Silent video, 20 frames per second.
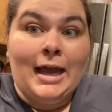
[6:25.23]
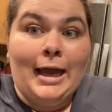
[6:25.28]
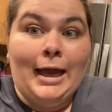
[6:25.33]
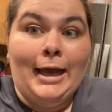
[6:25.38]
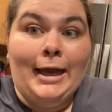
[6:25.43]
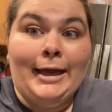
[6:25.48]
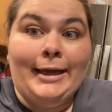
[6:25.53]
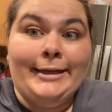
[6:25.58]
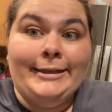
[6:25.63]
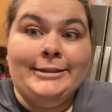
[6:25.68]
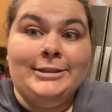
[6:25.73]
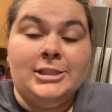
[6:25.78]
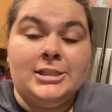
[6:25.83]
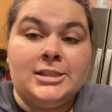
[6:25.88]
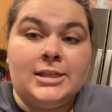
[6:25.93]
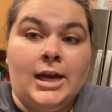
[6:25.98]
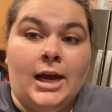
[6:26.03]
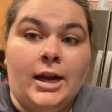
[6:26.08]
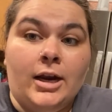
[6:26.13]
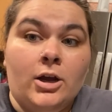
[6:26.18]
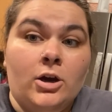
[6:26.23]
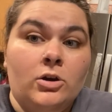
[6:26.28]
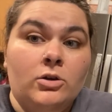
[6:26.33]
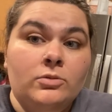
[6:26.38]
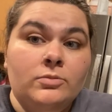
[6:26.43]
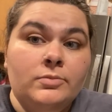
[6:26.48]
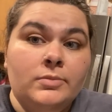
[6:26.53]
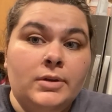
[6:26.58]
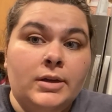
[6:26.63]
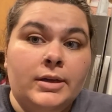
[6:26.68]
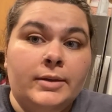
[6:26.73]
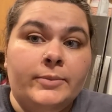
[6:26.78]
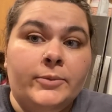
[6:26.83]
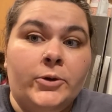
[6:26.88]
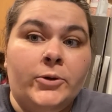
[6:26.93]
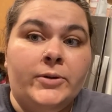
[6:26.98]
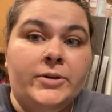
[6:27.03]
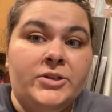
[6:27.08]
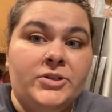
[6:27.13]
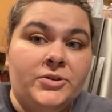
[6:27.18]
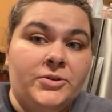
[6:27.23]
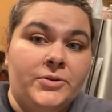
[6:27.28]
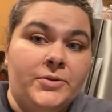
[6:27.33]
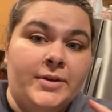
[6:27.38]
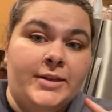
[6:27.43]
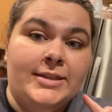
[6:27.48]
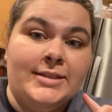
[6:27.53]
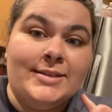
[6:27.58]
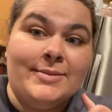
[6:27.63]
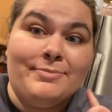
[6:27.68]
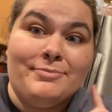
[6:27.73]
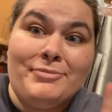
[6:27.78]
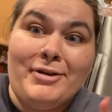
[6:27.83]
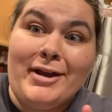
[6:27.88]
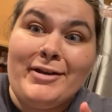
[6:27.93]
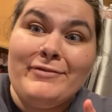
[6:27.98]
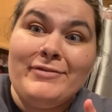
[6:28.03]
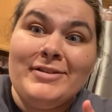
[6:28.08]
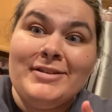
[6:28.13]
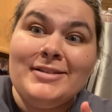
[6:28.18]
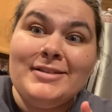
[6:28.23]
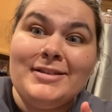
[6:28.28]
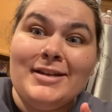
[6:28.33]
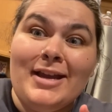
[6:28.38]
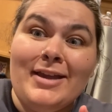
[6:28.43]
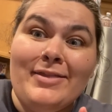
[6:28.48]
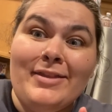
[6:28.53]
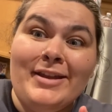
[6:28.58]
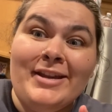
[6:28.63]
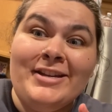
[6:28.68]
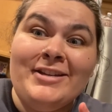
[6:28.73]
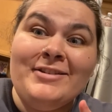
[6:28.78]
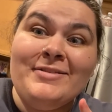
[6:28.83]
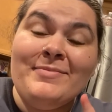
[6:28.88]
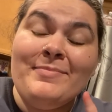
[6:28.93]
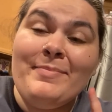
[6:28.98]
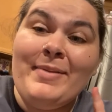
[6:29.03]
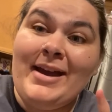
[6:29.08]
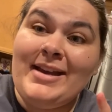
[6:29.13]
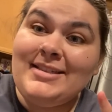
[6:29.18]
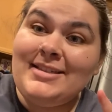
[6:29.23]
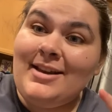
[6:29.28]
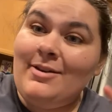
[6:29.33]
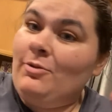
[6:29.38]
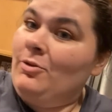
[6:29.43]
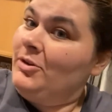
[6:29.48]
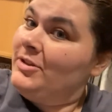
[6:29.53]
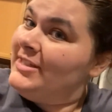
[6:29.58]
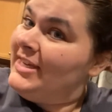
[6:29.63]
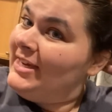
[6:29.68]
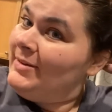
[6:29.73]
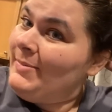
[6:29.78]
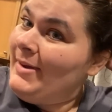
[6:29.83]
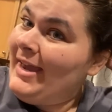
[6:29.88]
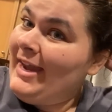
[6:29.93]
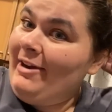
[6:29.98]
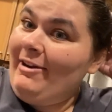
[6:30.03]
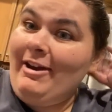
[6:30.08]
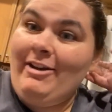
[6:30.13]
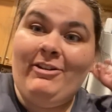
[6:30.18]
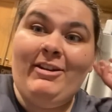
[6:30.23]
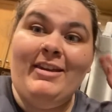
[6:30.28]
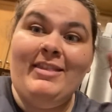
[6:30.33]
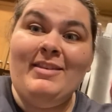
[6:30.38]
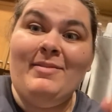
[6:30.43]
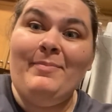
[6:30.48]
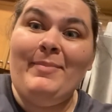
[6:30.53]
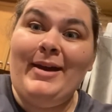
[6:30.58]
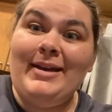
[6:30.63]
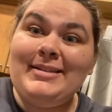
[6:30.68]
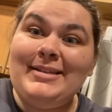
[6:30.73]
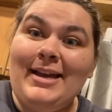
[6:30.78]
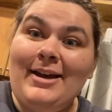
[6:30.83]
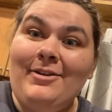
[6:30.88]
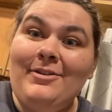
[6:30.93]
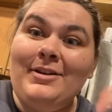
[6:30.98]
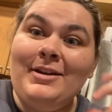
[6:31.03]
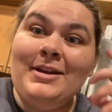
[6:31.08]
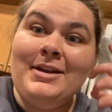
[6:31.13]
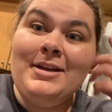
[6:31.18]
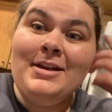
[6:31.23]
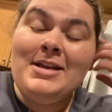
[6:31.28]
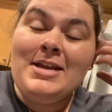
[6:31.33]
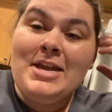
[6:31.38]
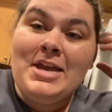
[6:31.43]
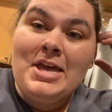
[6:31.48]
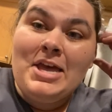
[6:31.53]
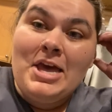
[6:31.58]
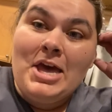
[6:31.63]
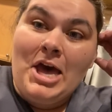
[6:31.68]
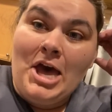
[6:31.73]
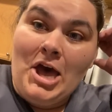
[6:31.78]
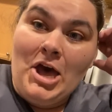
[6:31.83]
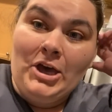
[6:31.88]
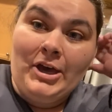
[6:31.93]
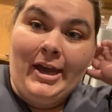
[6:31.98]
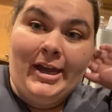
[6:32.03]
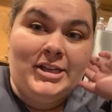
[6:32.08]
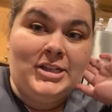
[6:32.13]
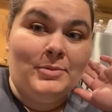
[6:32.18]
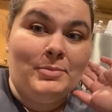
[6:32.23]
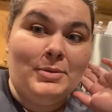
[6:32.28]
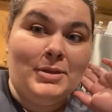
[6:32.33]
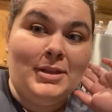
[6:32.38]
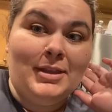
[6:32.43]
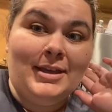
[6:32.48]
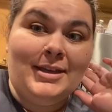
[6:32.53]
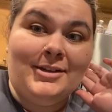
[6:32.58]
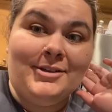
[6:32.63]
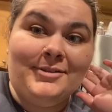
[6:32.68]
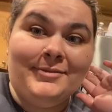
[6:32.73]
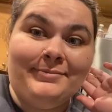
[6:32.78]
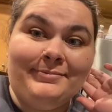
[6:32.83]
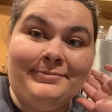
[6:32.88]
I just got home. I'm going to eat some breakfast and then pass out. Well, take my hair out and then pass out. I'll catch up with you later.